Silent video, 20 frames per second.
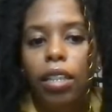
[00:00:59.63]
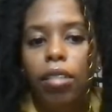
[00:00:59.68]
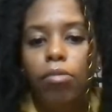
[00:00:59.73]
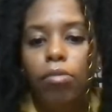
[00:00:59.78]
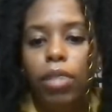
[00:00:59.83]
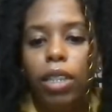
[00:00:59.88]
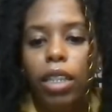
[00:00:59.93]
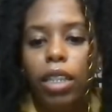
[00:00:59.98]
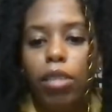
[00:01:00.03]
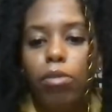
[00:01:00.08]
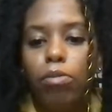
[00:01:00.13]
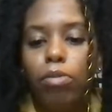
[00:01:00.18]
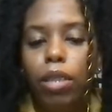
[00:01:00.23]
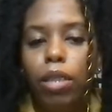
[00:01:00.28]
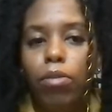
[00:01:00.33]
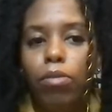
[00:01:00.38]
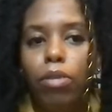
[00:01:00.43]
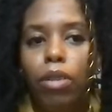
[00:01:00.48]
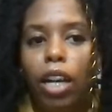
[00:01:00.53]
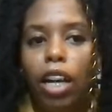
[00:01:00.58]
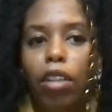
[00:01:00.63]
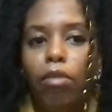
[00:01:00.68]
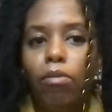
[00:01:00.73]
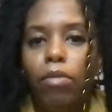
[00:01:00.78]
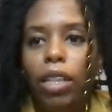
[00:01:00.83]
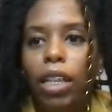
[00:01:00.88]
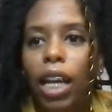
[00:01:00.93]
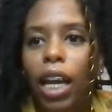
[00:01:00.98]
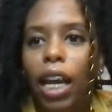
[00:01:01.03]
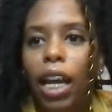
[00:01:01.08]
because people have
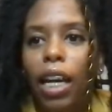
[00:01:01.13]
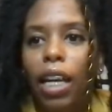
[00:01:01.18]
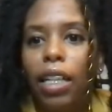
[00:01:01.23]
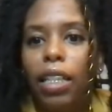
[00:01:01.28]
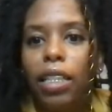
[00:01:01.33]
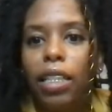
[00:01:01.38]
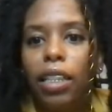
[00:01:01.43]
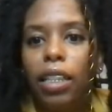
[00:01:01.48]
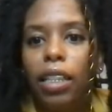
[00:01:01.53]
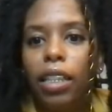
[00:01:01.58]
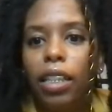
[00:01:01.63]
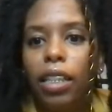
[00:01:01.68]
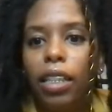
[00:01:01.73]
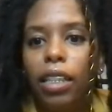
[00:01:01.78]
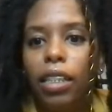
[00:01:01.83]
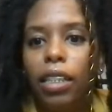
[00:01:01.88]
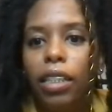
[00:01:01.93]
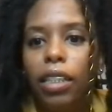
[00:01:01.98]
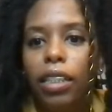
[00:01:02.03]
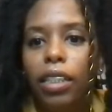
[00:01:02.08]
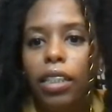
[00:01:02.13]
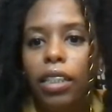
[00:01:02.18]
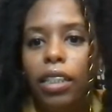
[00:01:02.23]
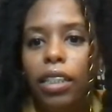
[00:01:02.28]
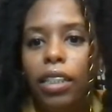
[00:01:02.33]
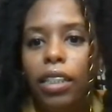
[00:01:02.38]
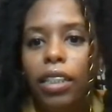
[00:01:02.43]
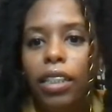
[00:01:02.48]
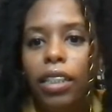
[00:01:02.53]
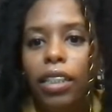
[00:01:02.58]
been asking
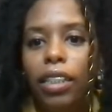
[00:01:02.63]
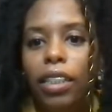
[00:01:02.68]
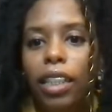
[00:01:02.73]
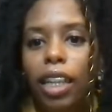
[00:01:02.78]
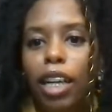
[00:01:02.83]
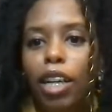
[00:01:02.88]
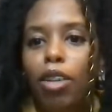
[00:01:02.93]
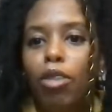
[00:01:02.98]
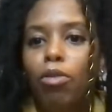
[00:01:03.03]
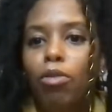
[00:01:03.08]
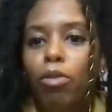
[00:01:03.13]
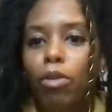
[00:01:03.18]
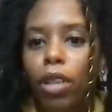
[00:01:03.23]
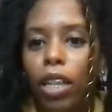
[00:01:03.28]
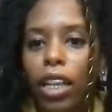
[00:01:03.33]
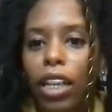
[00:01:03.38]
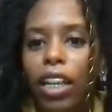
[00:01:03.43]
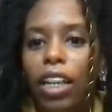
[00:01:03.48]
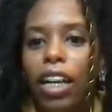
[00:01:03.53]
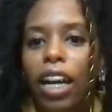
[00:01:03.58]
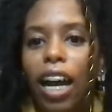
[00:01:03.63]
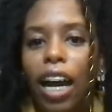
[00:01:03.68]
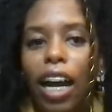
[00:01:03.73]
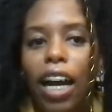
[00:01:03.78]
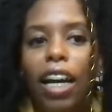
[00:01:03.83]
where I